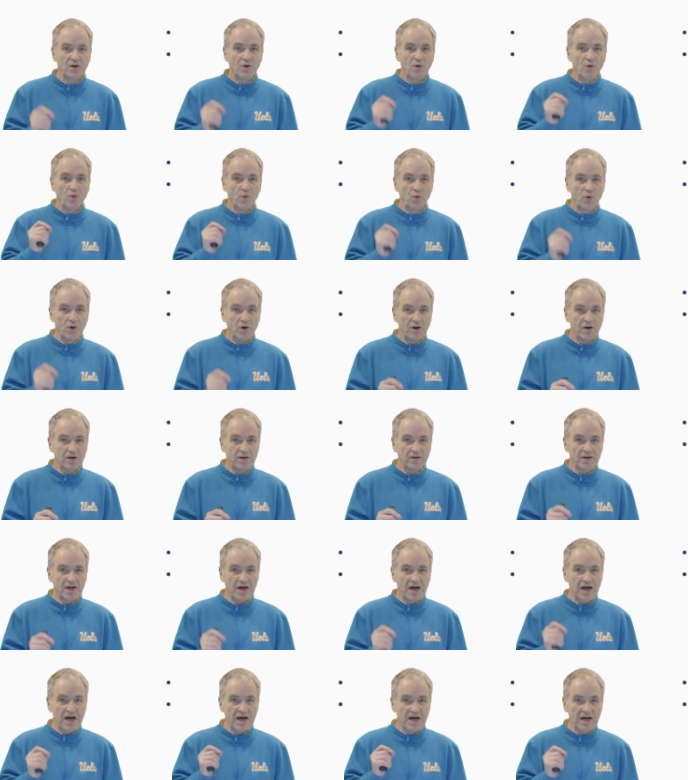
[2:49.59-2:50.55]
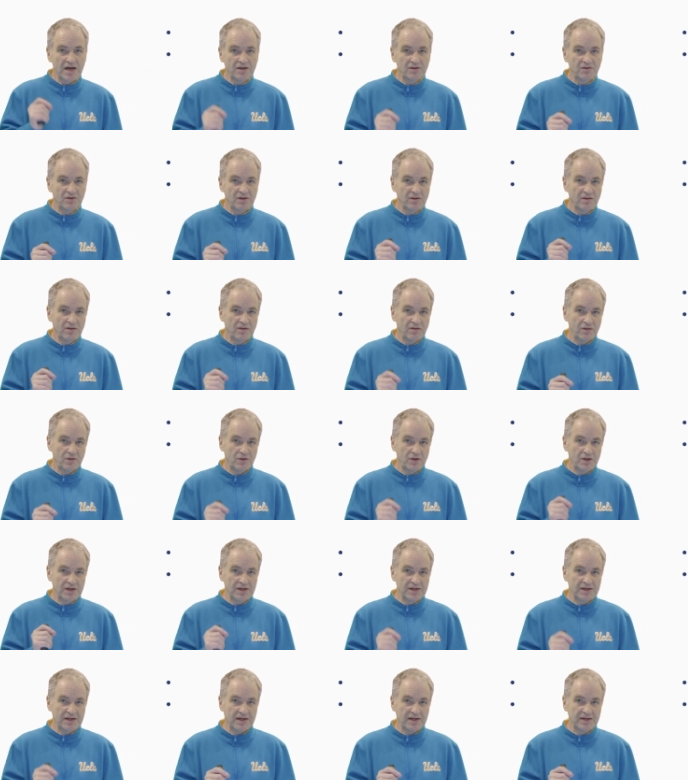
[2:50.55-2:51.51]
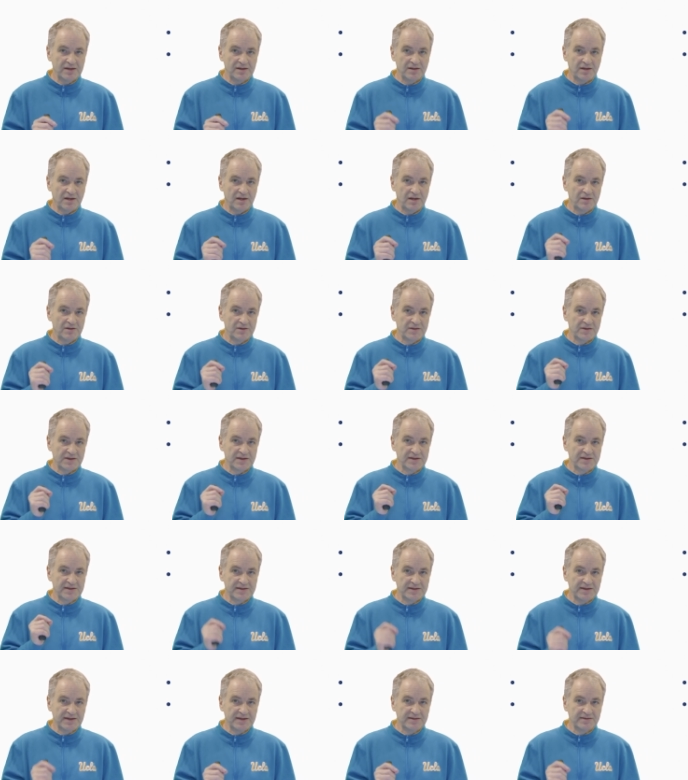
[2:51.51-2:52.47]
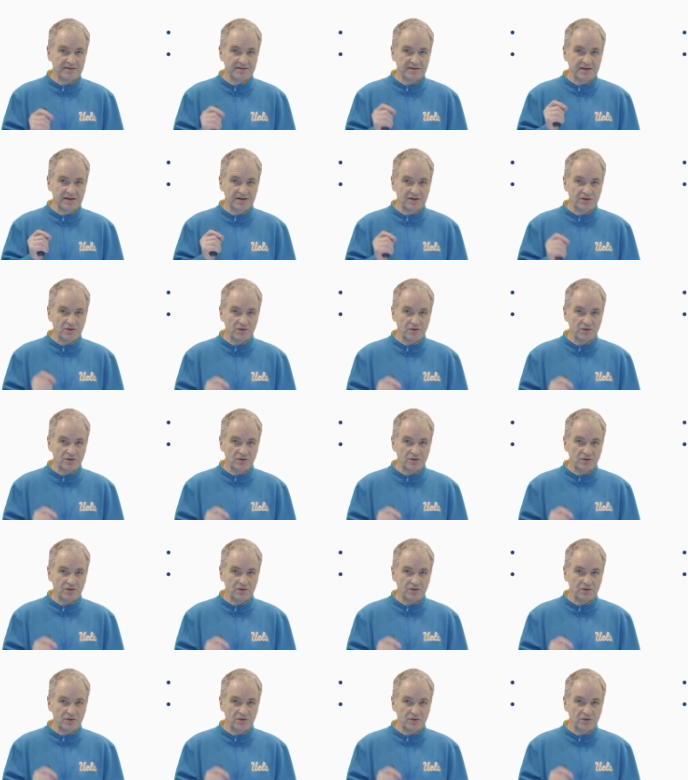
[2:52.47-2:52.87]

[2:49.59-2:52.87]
worth $139.16